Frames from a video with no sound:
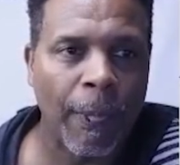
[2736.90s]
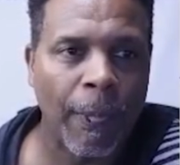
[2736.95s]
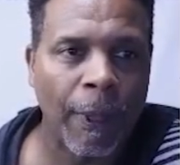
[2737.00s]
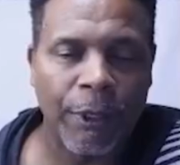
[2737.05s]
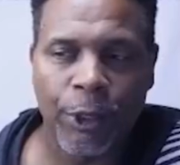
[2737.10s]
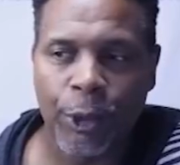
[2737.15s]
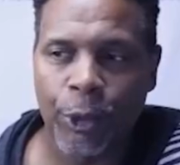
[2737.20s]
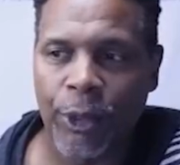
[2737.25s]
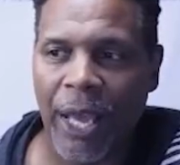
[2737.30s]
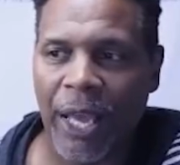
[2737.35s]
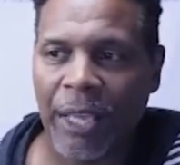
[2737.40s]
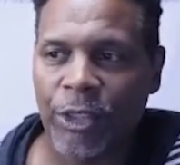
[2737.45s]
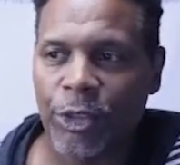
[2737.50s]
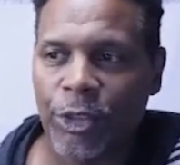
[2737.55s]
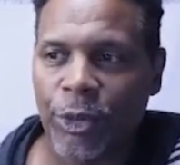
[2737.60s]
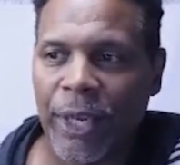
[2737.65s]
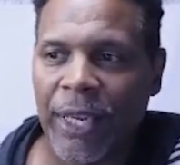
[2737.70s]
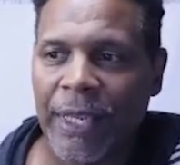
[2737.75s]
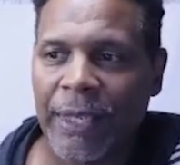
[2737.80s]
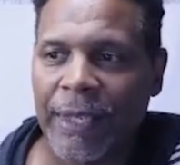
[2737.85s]
Do not
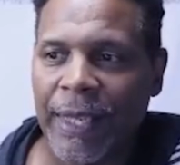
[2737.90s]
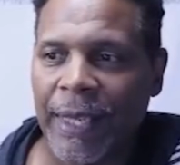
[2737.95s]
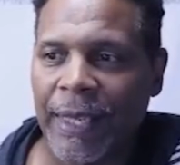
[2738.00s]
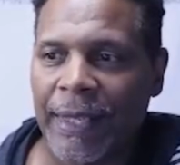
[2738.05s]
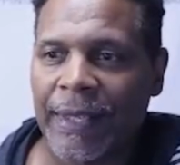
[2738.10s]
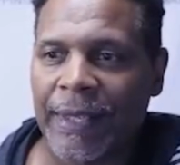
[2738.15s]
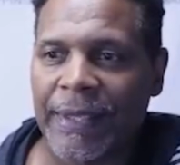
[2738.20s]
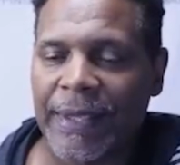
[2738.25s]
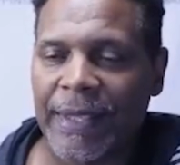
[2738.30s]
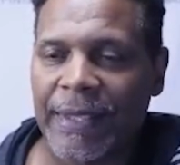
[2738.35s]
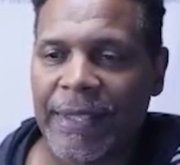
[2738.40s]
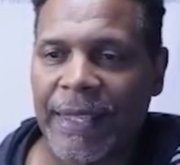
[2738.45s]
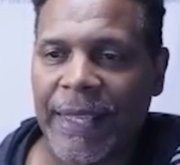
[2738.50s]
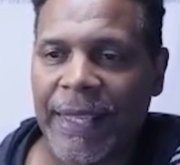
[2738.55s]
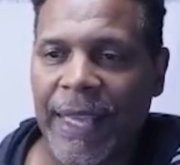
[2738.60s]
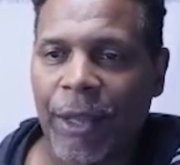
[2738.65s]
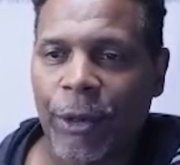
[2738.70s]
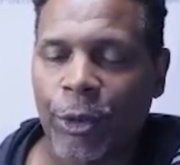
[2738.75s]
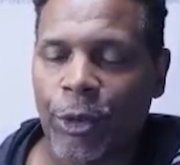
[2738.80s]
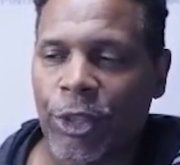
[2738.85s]
trade the indecision
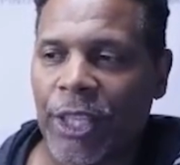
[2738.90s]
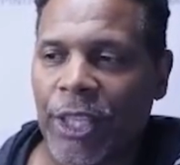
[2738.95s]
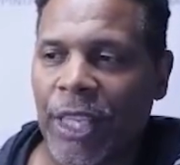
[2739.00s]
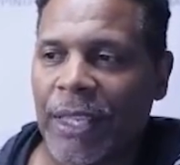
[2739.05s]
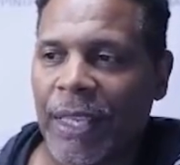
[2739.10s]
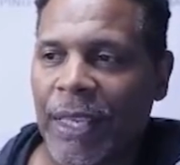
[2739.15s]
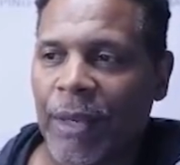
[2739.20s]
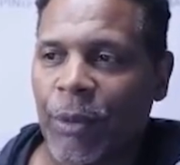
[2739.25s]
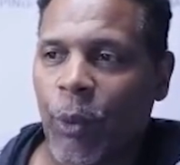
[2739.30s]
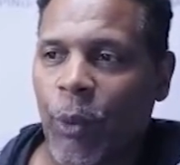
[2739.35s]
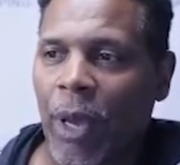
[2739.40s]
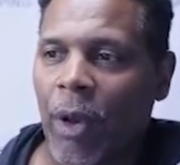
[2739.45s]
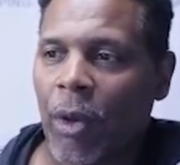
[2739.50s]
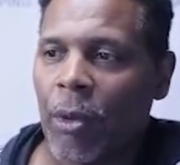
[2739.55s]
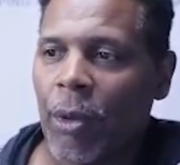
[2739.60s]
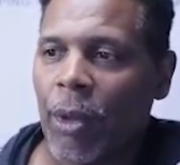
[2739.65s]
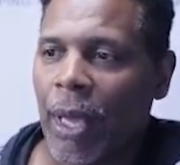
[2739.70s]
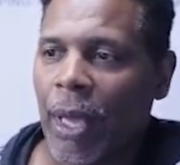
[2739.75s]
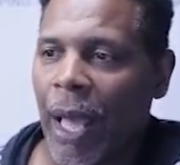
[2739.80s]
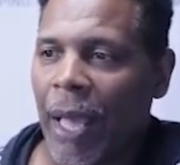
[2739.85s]
candle thinking, well,
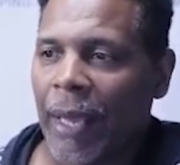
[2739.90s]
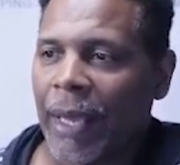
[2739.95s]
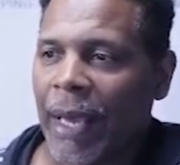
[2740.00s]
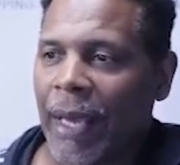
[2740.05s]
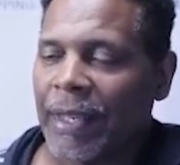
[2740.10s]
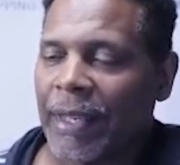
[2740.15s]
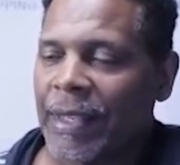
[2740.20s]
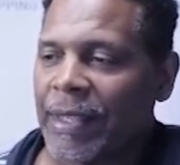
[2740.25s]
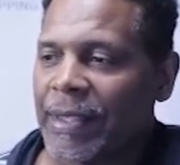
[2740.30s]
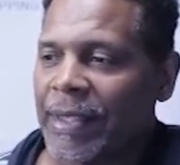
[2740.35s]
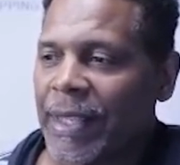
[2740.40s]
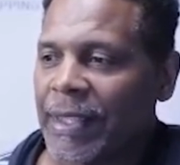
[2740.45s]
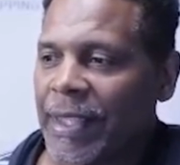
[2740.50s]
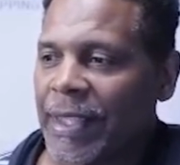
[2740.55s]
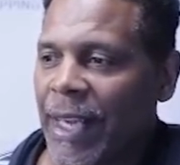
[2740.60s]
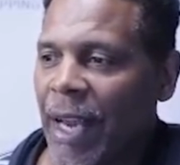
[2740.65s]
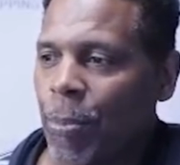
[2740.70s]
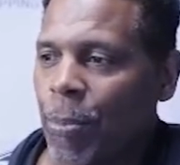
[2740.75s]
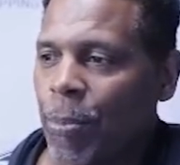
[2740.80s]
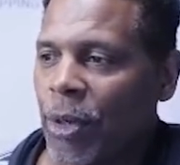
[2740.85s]
I got indecision,
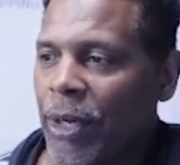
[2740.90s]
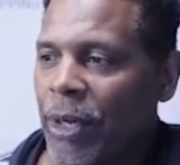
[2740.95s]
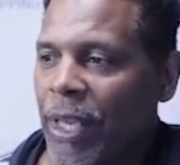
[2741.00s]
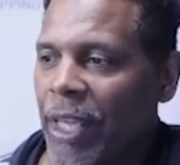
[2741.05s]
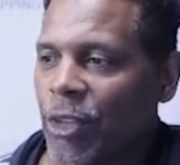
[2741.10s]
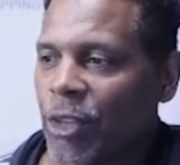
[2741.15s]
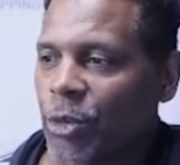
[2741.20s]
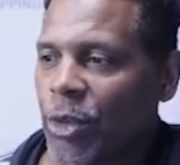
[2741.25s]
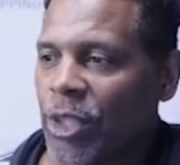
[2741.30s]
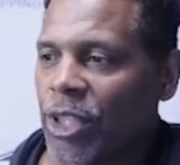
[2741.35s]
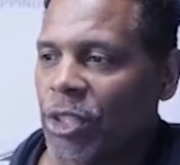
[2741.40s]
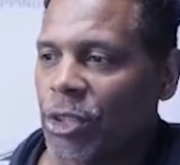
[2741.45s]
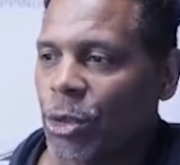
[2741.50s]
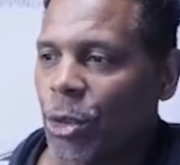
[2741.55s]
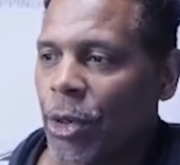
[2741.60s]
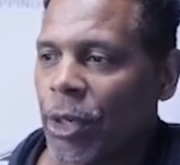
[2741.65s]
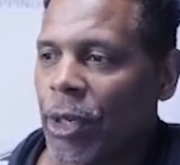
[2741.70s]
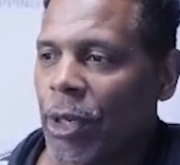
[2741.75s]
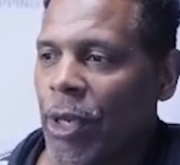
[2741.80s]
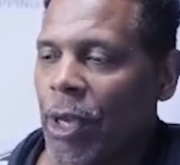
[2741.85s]
I'll put an entry
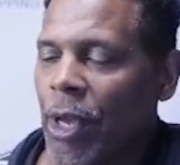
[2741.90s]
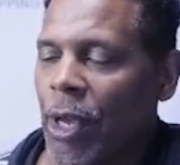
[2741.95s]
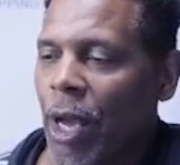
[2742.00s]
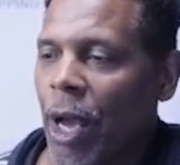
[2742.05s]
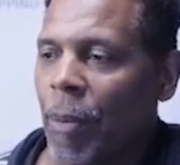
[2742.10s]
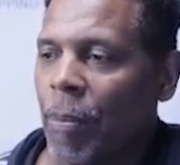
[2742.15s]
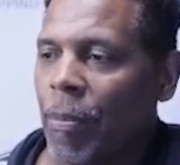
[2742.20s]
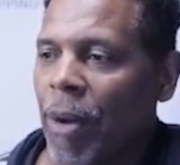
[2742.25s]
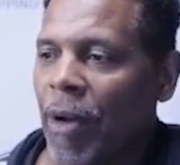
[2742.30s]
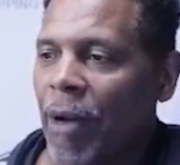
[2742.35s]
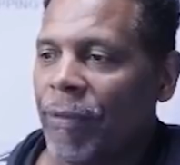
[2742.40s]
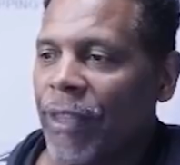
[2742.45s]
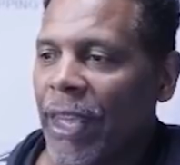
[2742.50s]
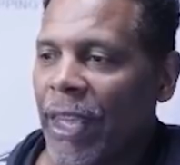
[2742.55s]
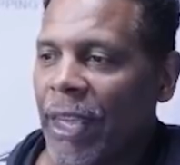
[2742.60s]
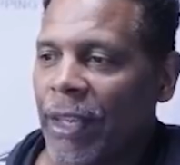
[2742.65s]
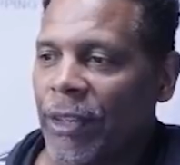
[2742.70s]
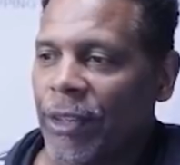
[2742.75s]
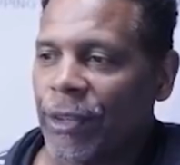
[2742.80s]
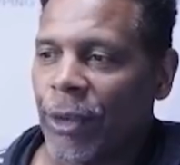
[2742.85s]
short above the
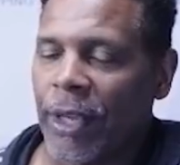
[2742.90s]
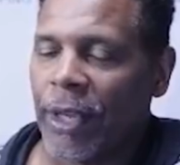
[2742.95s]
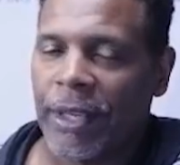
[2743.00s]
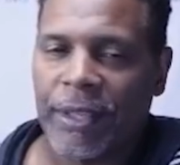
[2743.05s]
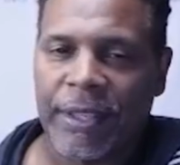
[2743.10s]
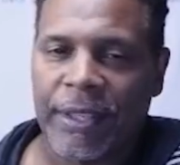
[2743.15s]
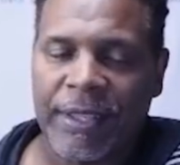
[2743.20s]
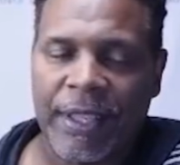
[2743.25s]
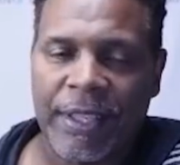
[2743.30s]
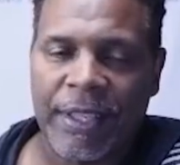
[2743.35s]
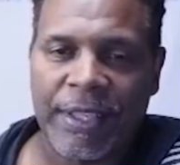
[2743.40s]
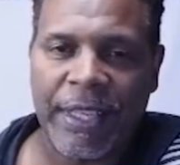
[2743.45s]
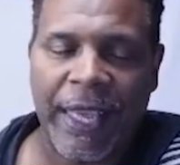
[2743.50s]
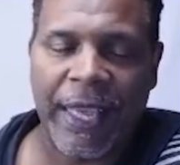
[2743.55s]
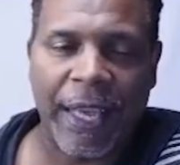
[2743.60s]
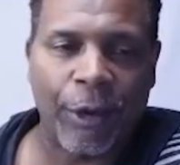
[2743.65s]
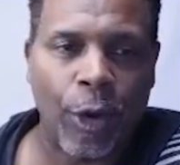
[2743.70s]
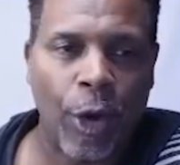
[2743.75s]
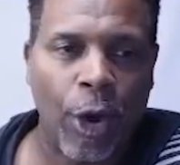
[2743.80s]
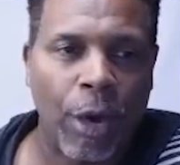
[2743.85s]
indecision
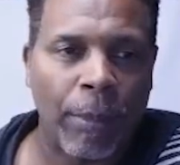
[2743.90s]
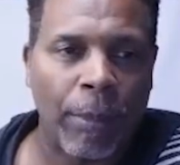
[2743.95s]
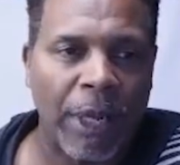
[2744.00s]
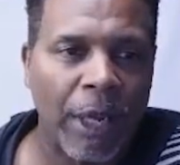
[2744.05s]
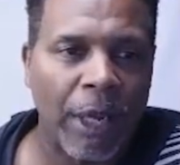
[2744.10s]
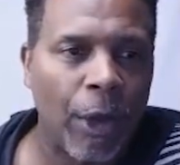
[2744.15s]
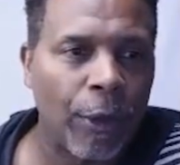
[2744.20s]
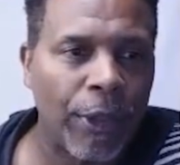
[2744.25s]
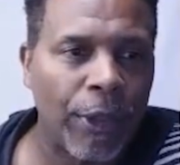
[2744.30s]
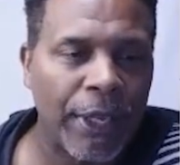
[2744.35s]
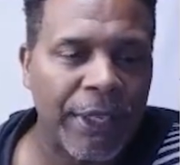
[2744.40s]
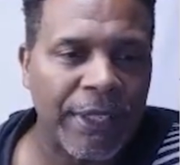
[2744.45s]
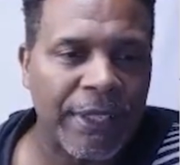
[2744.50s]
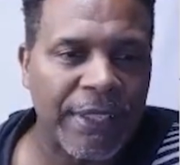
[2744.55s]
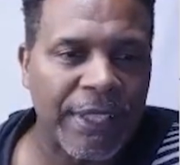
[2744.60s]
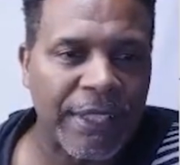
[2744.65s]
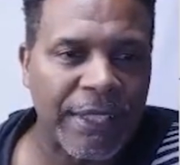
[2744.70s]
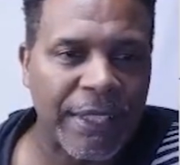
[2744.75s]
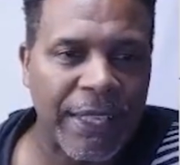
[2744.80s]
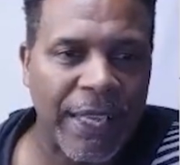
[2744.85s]
candle or below the
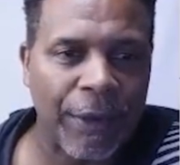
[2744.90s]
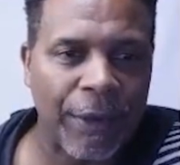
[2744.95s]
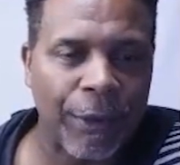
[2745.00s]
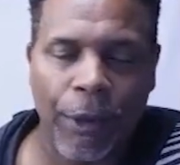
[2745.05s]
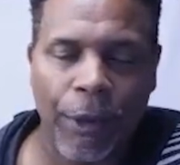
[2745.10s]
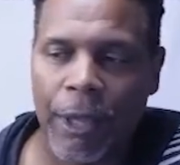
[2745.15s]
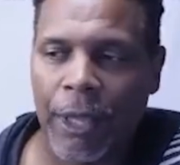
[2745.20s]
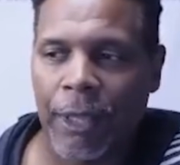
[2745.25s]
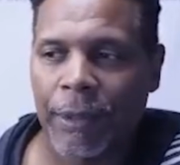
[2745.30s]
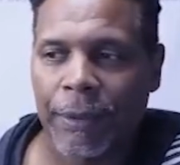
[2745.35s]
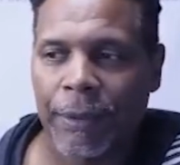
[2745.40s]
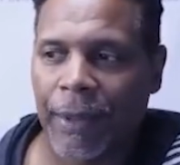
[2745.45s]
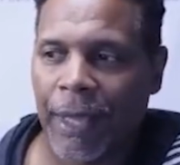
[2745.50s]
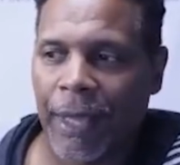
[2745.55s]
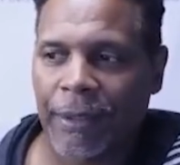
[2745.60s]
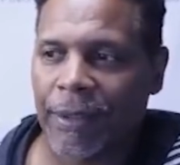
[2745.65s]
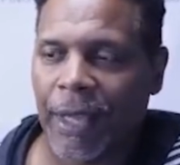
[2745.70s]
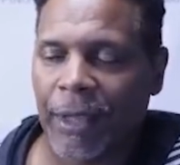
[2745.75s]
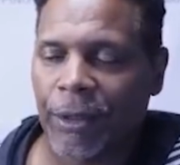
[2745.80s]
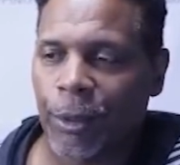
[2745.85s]
indecision candle.
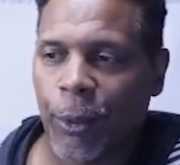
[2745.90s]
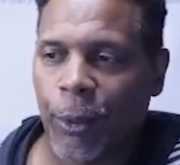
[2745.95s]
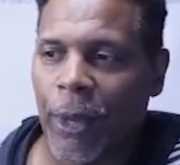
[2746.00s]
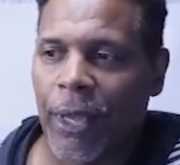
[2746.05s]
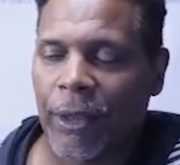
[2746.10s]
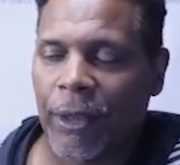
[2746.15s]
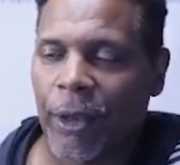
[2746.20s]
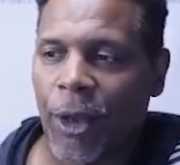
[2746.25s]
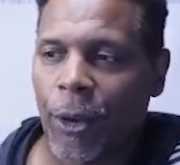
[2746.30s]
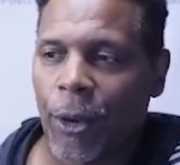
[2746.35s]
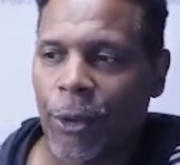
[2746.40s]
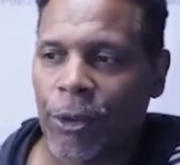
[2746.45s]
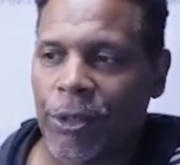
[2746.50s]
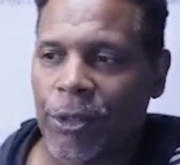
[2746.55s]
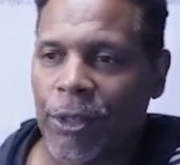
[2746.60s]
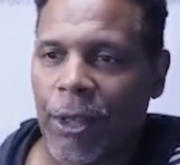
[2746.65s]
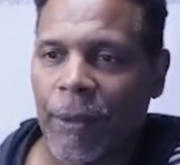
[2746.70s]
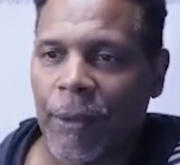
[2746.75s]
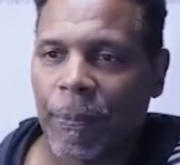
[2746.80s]
That's not the way it goes.